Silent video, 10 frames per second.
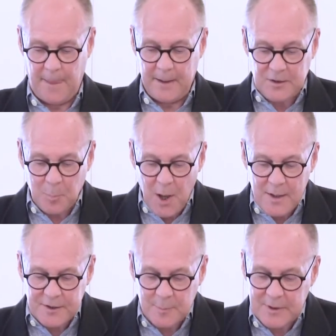Its
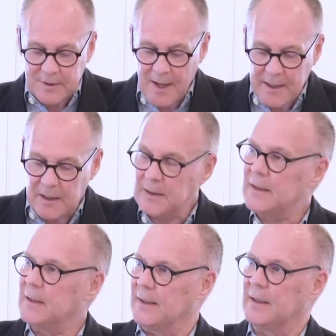blossom is like a
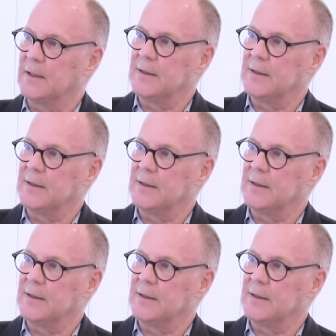lily,